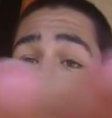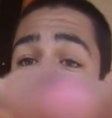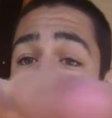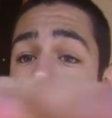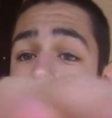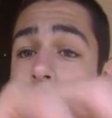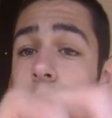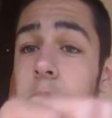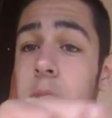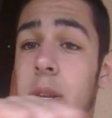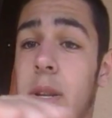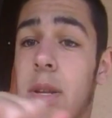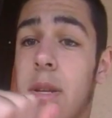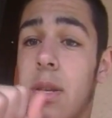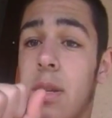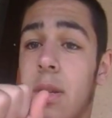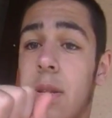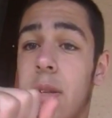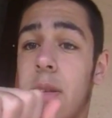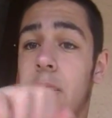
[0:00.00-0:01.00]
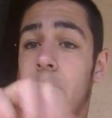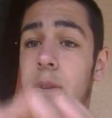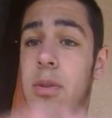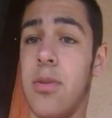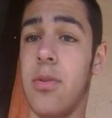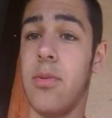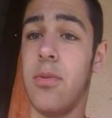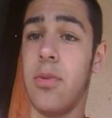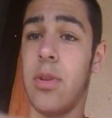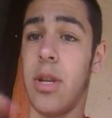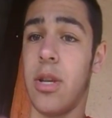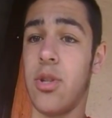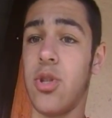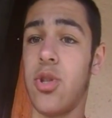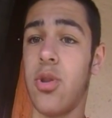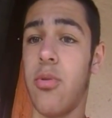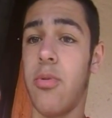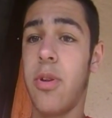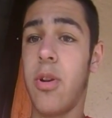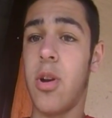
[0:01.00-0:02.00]
resort, you know, like
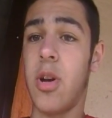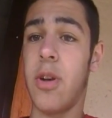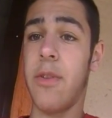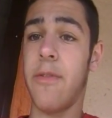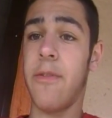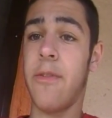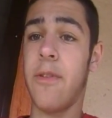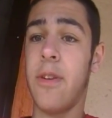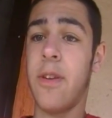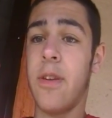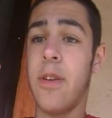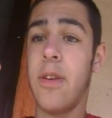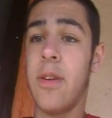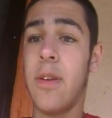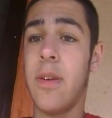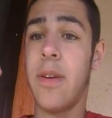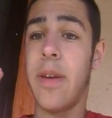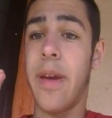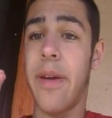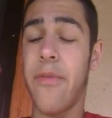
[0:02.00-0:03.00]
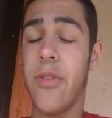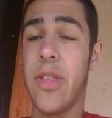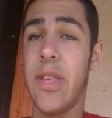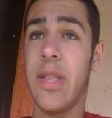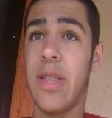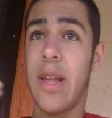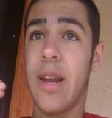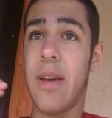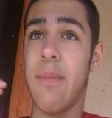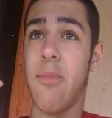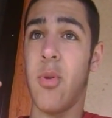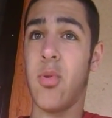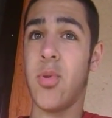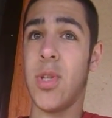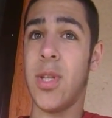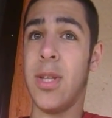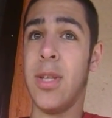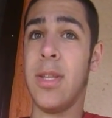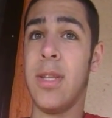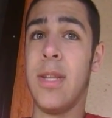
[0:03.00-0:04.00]
showing off everything that I
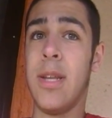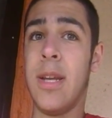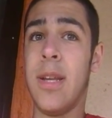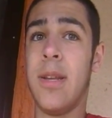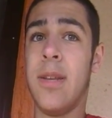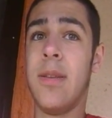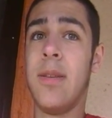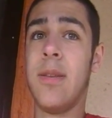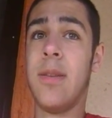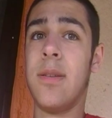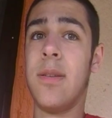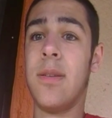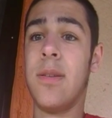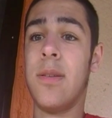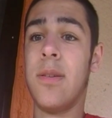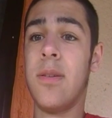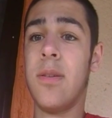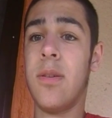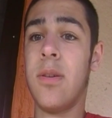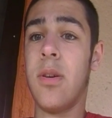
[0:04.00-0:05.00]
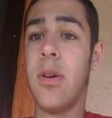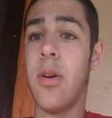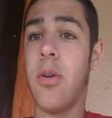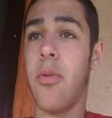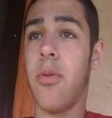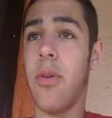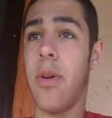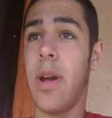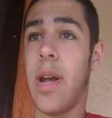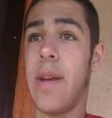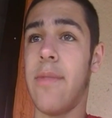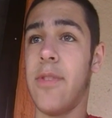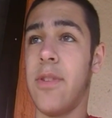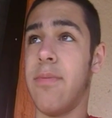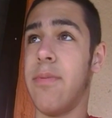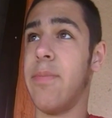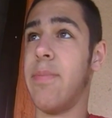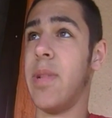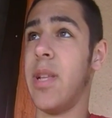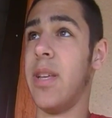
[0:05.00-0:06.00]
mostly did, or
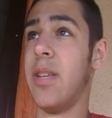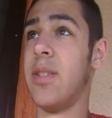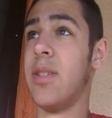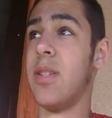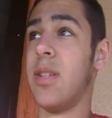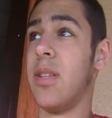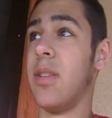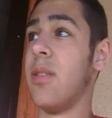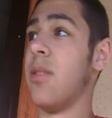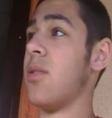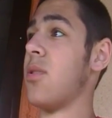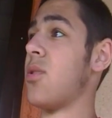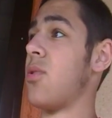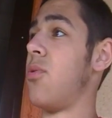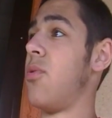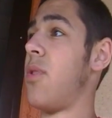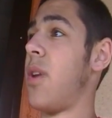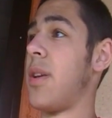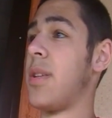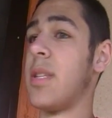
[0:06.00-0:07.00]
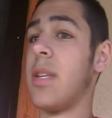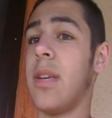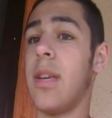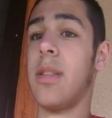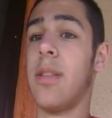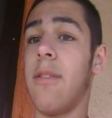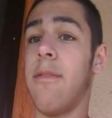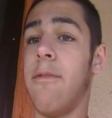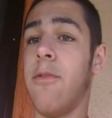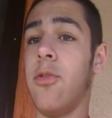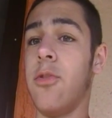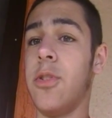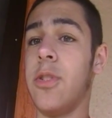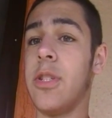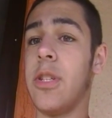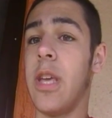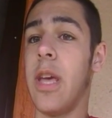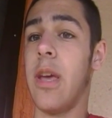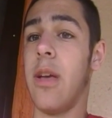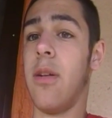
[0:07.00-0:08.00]
every place so you guys can get the full
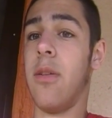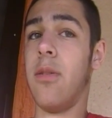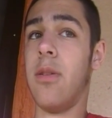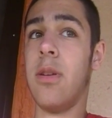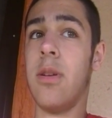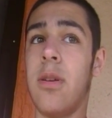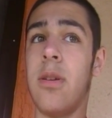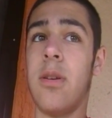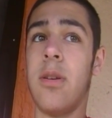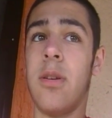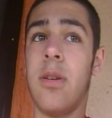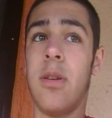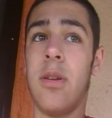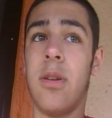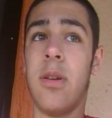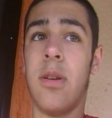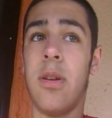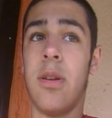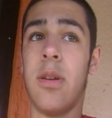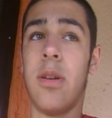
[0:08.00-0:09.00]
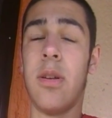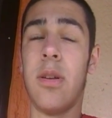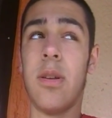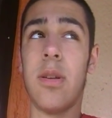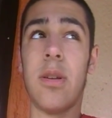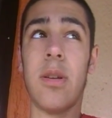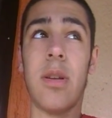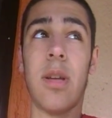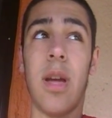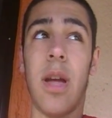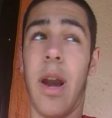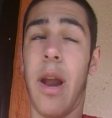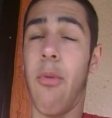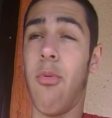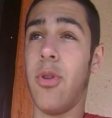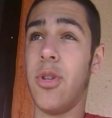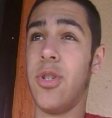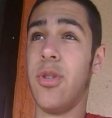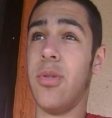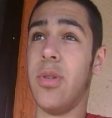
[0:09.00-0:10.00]
scale. And
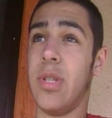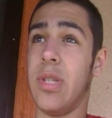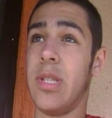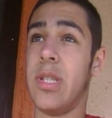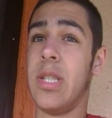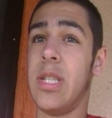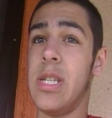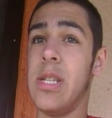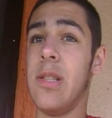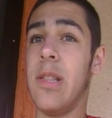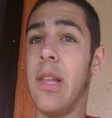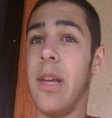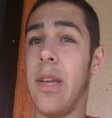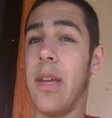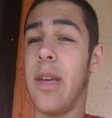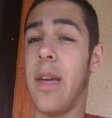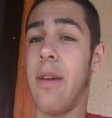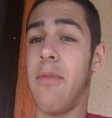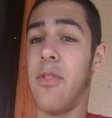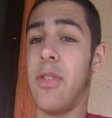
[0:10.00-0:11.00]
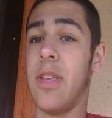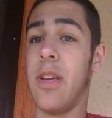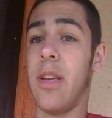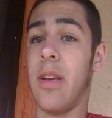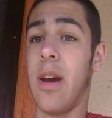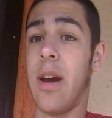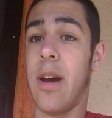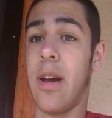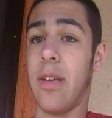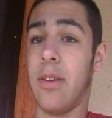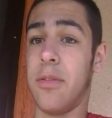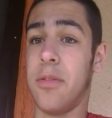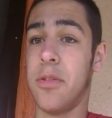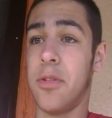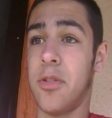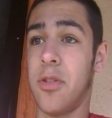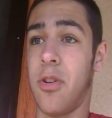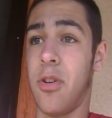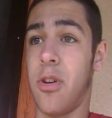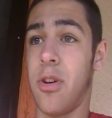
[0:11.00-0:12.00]
I want you to see like everything I
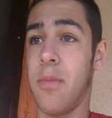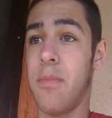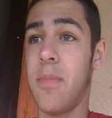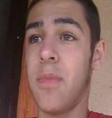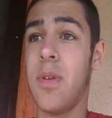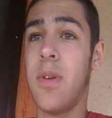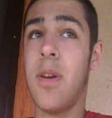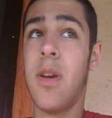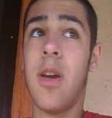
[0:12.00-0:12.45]
saw.